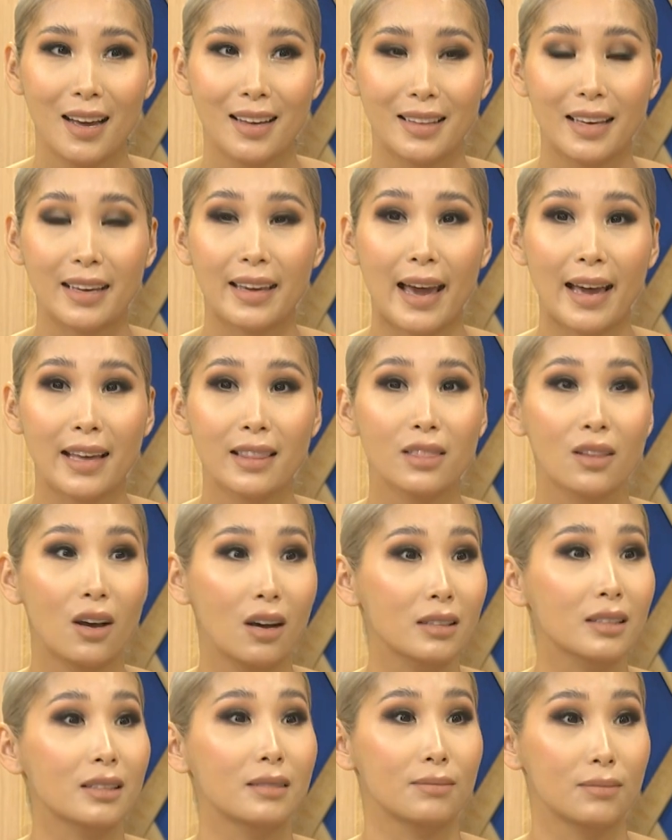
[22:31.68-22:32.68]
they
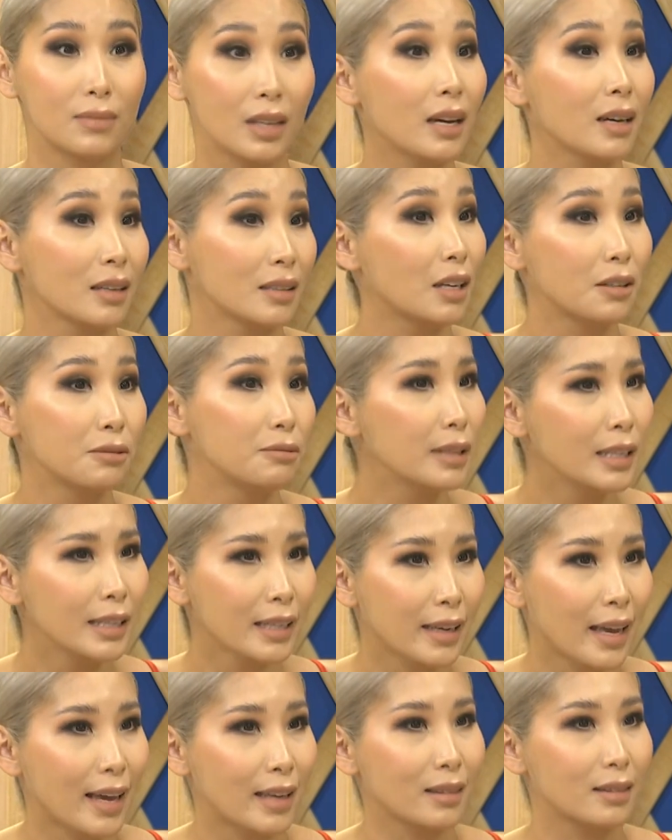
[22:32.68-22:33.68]
cannot. Yeah, they really
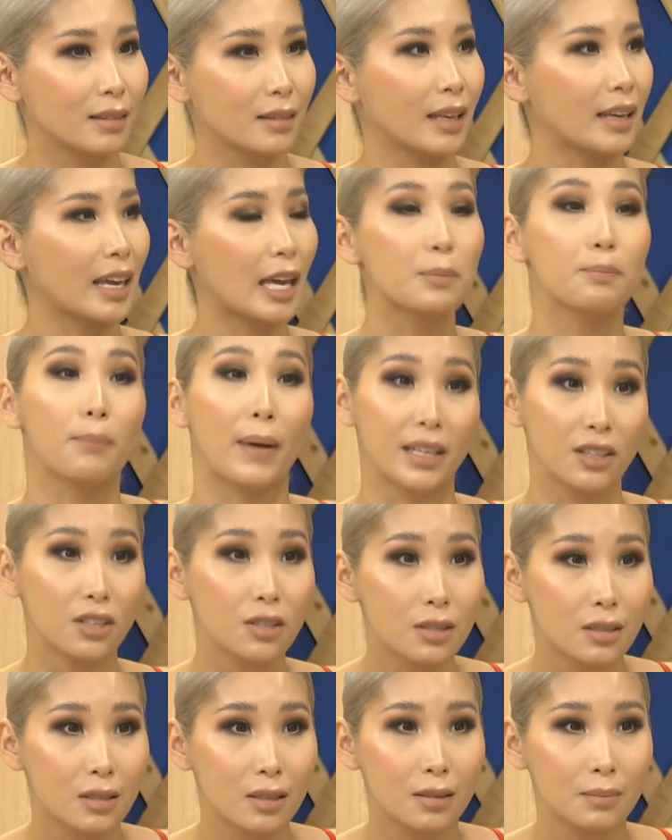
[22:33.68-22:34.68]
can't. They can't
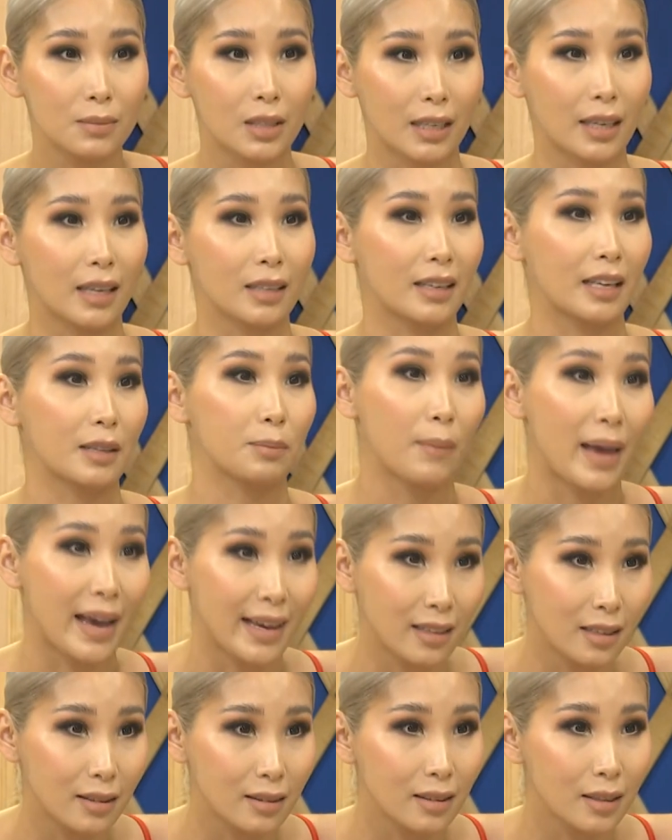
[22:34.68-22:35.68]
punish them. They can't get
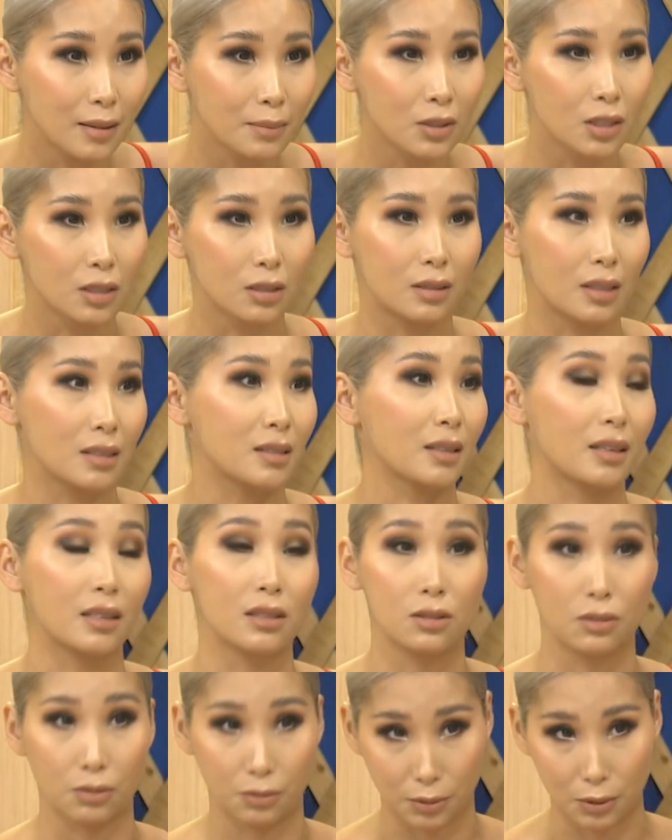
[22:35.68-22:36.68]
mad at them because that's
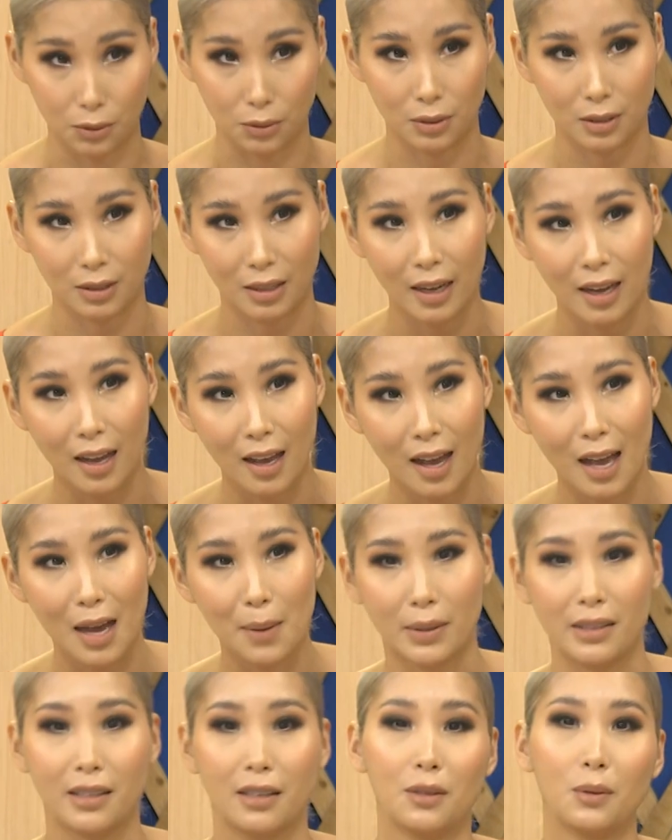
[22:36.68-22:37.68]
against the rules.
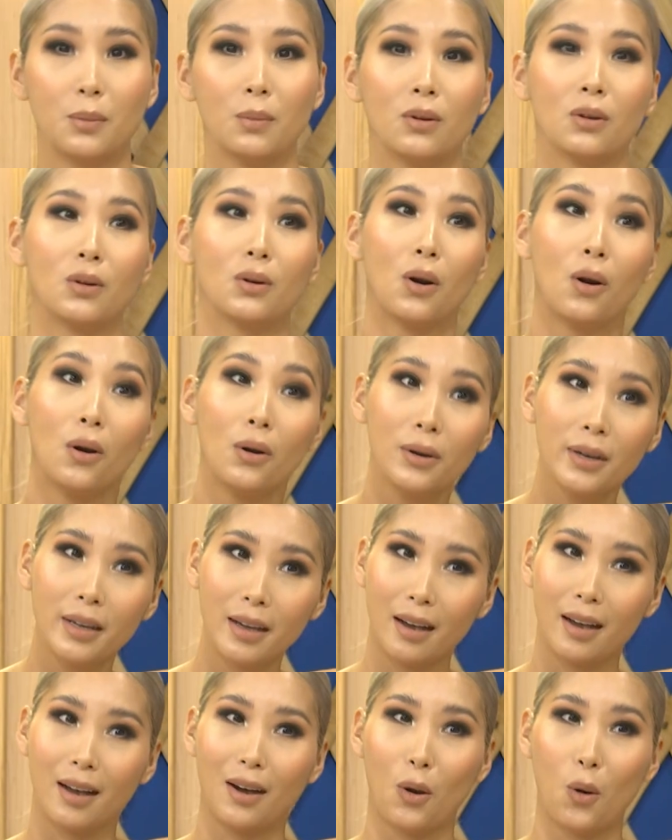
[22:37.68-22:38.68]
But then in
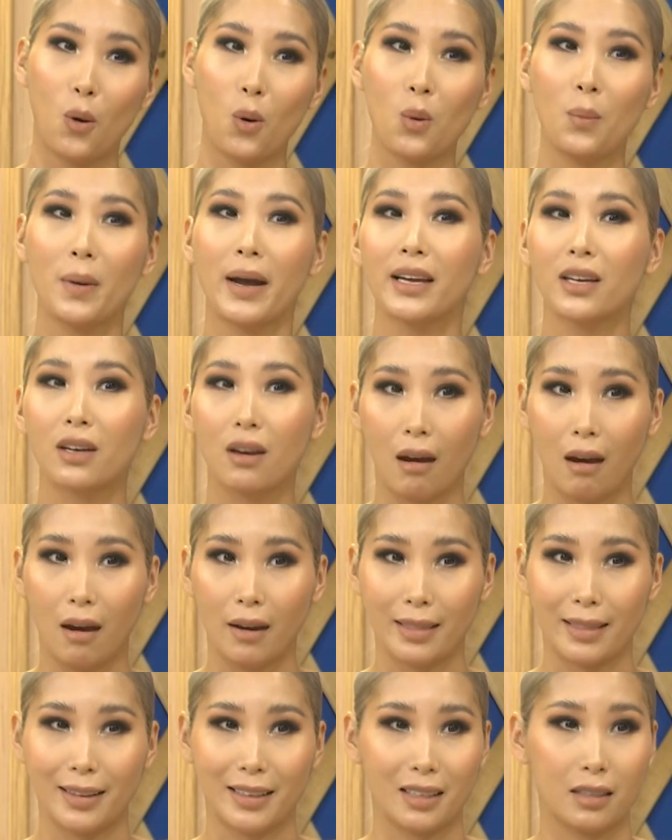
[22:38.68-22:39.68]
Mongolia, oh my
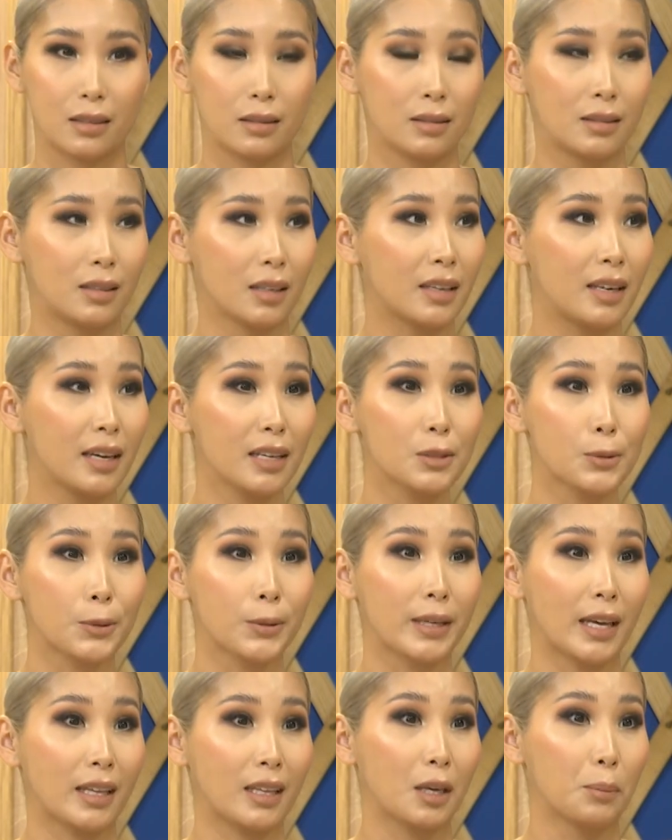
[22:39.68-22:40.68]
God, like the kids were
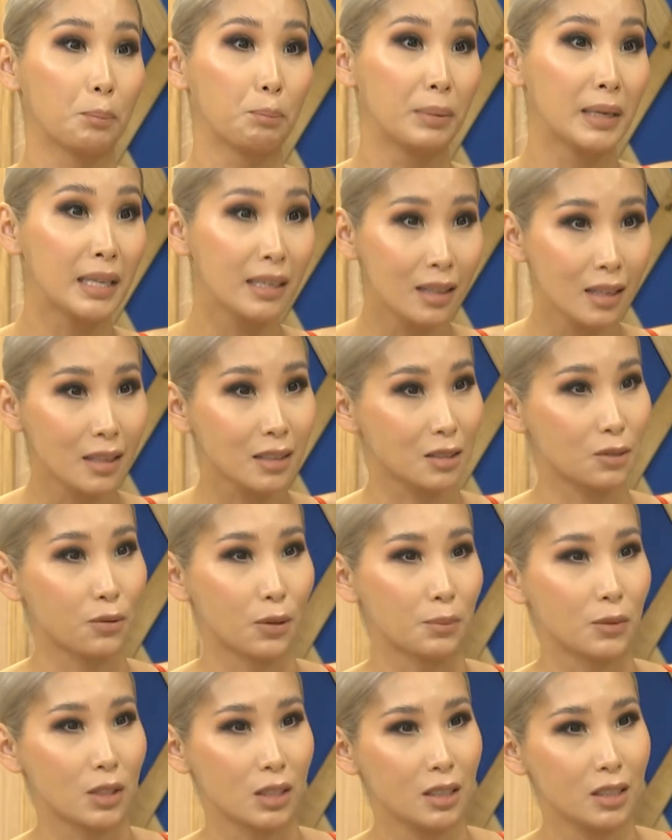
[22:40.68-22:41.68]
getting beatings
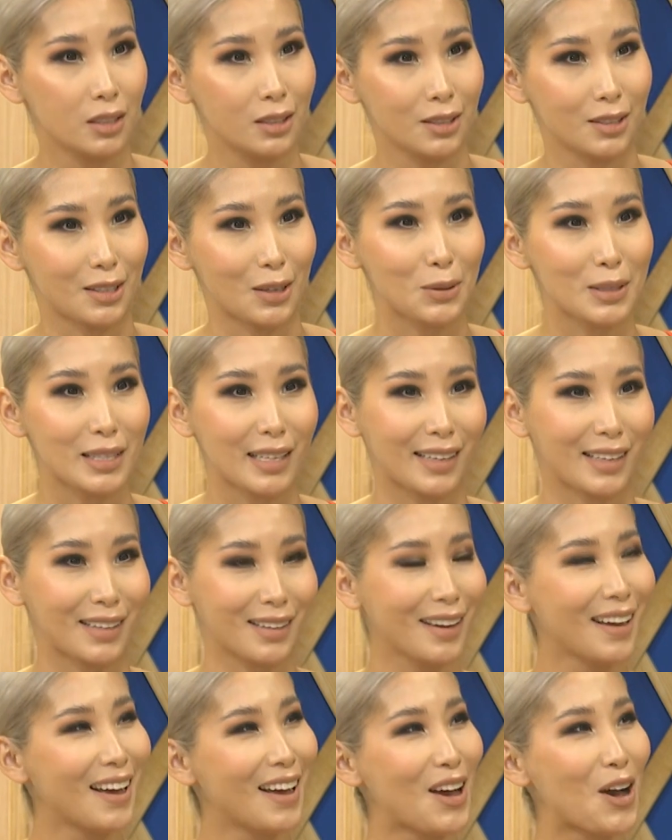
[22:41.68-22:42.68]
from the teachers. I was like,
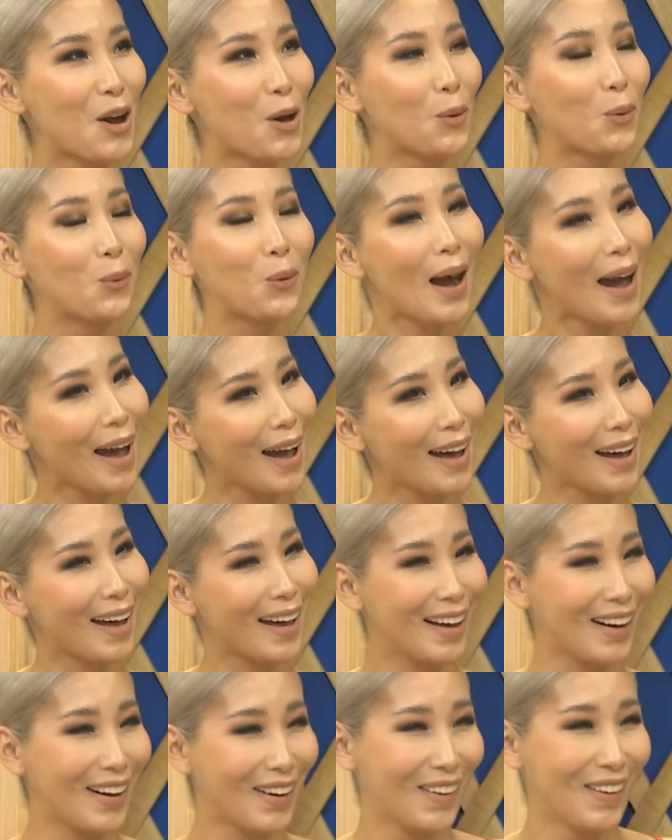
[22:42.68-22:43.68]

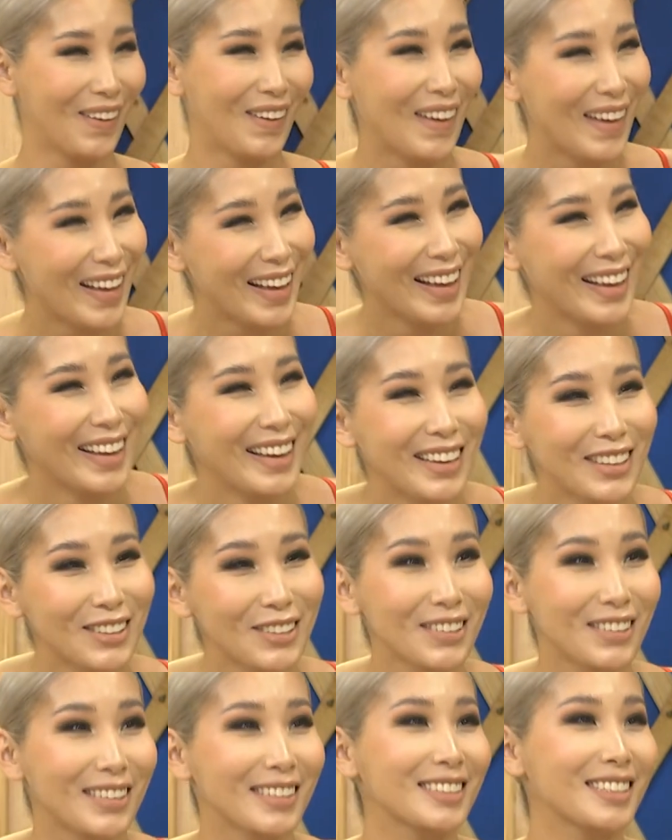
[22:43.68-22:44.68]
wow,
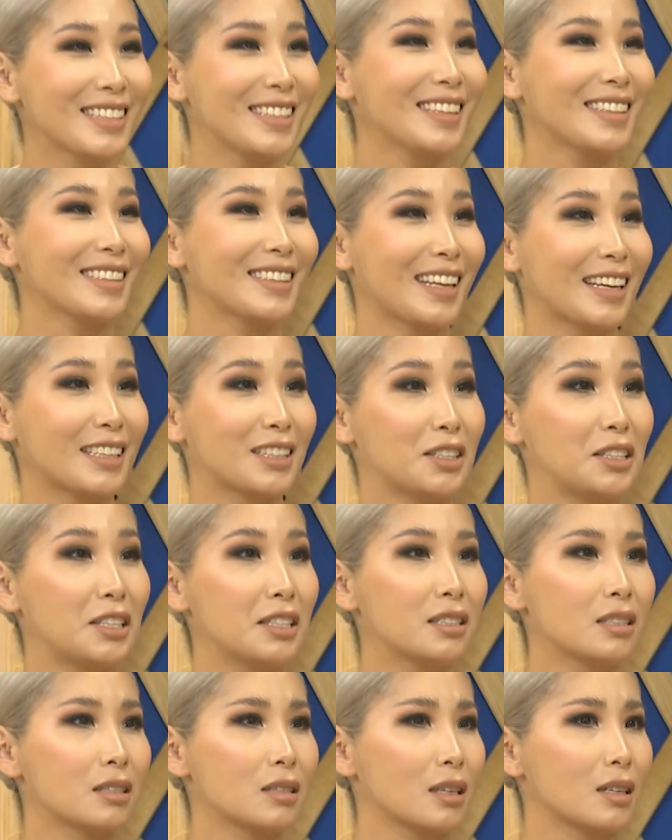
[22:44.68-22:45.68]
you're actually like the
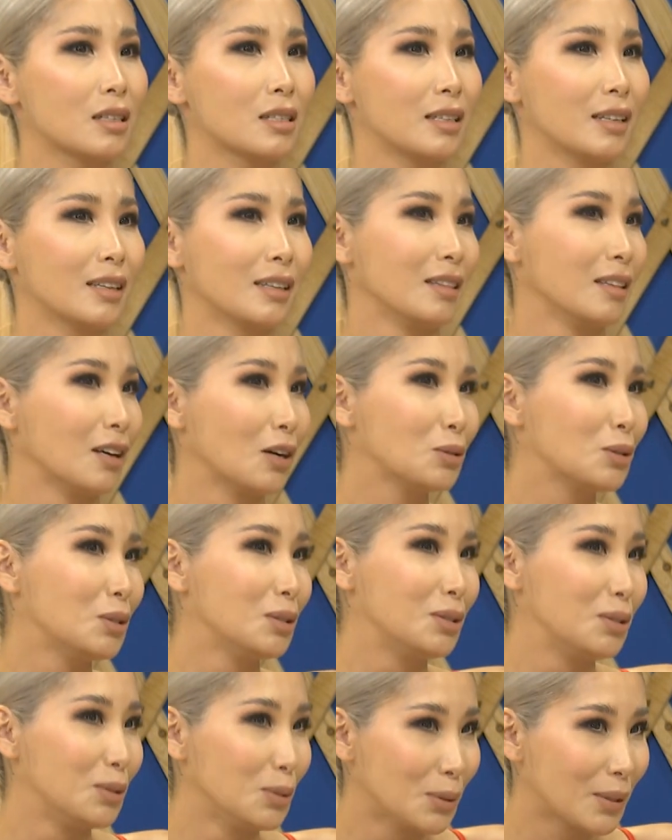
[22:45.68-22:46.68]
teachers are actually allowed to do